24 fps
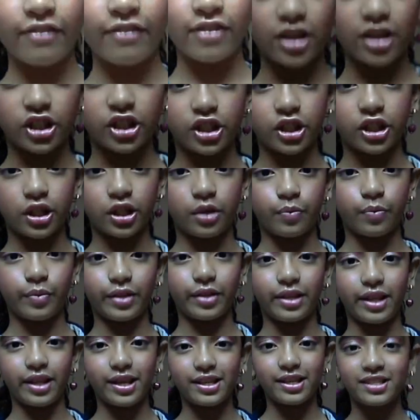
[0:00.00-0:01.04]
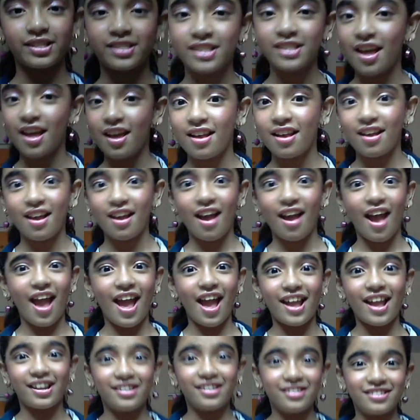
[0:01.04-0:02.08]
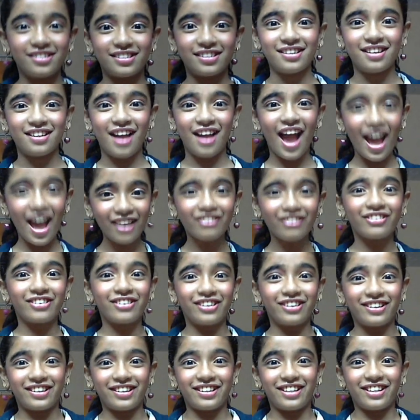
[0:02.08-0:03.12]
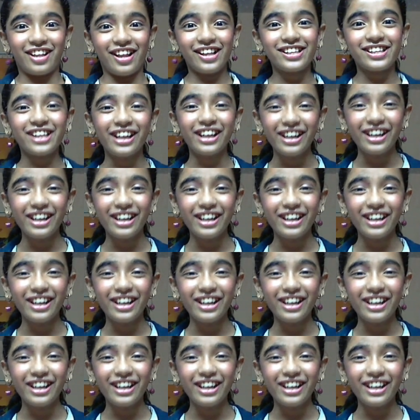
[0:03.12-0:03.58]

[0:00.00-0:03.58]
a sleeveless shirt with this. And I look good in